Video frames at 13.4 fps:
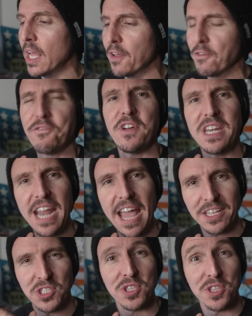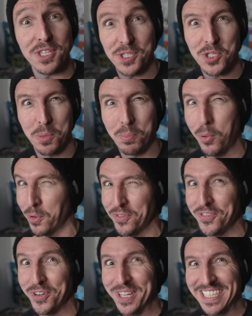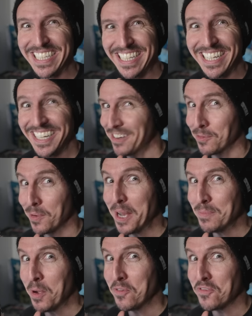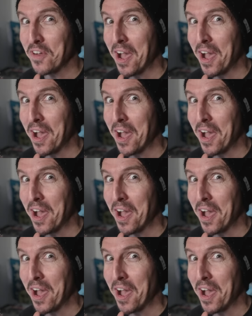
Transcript: finesse this support foot. Right, Mo